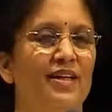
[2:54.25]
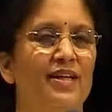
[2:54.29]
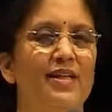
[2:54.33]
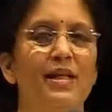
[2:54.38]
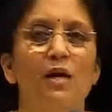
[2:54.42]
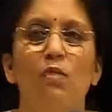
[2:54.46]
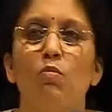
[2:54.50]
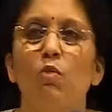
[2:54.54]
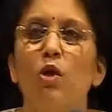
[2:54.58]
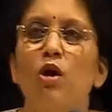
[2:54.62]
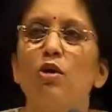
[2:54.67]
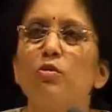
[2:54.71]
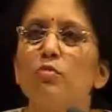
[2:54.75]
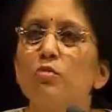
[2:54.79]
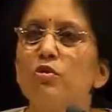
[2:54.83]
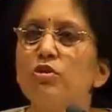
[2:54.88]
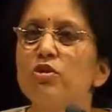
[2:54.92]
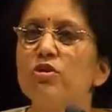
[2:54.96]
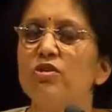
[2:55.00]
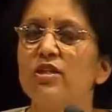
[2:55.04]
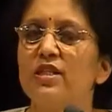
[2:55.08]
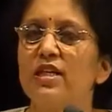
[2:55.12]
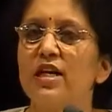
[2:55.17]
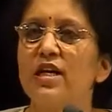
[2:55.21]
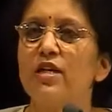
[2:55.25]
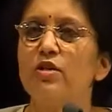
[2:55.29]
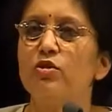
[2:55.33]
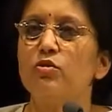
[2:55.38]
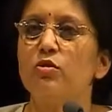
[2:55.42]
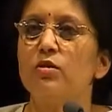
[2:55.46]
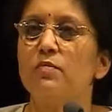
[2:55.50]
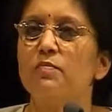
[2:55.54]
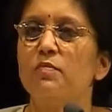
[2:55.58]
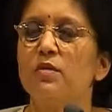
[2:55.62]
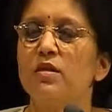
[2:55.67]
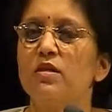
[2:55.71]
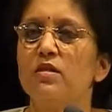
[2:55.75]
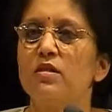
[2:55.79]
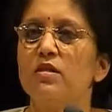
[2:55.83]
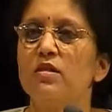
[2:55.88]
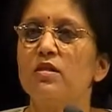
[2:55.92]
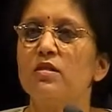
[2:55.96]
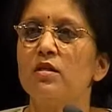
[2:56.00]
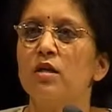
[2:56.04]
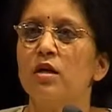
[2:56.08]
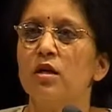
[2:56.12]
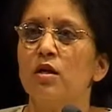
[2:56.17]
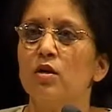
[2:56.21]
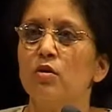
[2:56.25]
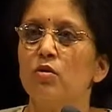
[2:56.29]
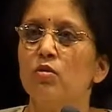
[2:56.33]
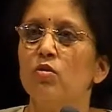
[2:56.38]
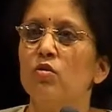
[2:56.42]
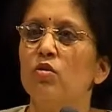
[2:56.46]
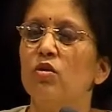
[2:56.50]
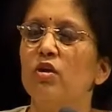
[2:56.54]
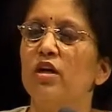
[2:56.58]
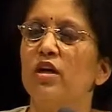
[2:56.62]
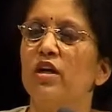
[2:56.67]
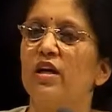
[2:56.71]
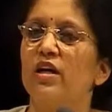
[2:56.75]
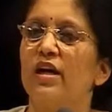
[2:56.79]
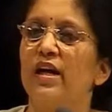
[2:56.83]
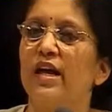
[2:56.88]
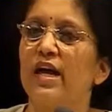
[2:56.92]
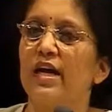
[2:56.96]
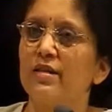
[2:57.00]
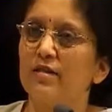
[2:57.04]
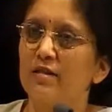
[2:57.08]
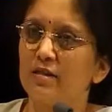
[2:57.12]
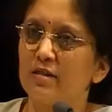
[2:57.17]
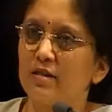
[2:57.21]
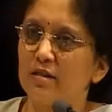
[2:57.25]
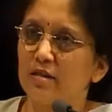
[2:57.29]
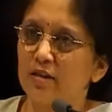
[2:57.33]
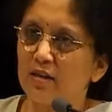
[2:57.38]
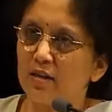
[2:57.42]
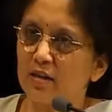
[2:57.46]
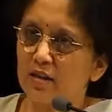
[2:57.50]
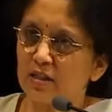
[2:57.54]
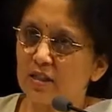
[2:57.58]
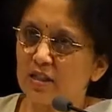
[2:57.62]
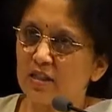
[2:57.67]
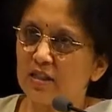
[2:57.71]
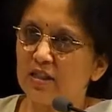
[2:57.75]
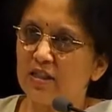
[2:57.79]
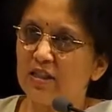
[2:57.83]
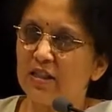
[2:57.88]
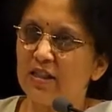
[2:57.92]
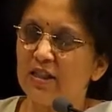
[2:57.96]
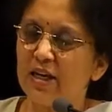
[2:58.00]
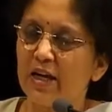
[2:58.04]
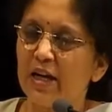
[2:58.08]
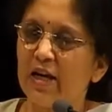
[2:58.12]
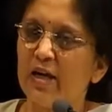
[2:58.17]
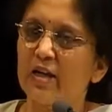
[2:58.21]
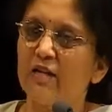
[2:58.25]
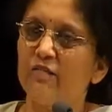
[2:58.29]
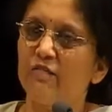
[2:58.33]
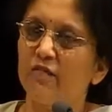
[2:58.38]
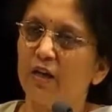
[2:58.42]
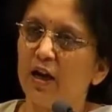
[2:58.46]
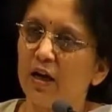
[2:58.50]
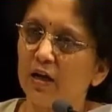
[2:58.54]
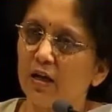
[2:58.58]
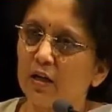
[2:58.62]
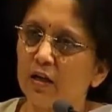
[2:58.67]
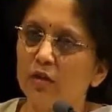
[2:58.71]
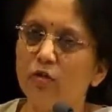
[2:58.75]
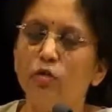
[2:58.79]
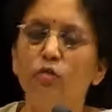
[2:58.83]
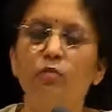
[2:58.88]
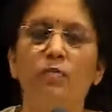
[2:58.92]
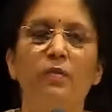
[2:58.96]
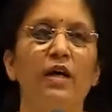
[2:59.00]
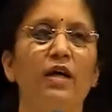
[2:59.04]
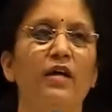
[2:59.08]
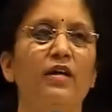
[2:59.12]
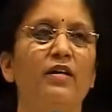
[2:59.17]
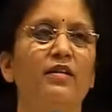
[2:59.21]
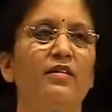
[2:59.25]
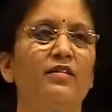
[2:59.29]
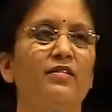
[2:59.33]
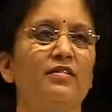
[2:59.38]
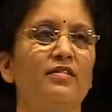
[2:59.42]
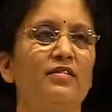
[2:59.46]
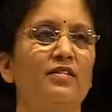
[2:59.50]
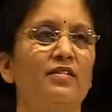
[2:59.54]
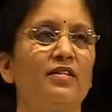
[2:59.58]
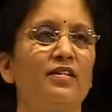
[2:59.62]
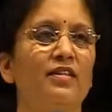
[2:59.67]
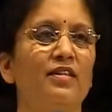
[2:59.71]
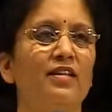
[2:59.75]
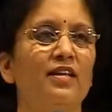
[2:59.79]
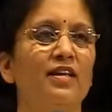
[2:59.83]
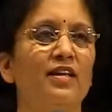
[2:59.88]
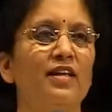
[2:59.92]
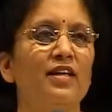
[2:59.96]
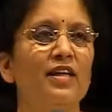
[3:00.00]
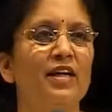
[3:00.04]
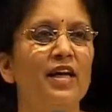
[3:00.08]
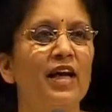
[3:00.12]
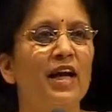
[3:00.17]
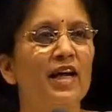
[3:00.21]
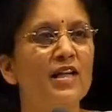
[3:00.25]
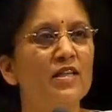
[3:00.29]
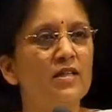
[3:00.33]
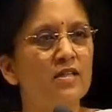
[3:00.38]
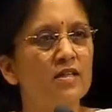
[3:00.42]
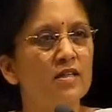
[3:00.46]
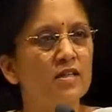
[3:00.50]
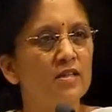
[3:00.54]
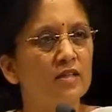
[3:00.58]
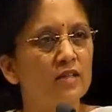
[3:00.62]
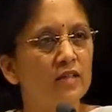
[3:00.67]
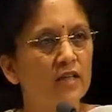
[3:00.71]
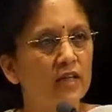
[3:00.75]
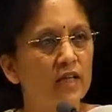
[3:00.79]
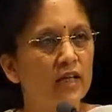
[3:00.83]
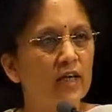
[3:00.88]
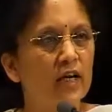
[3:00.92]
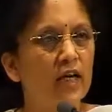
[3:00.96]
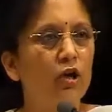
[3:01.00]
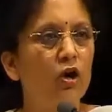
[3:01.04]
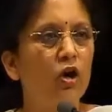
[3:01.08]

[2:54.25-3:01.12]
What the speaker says: Now, what would you say to a person who gets a ticket via Dubai, gets the 3-day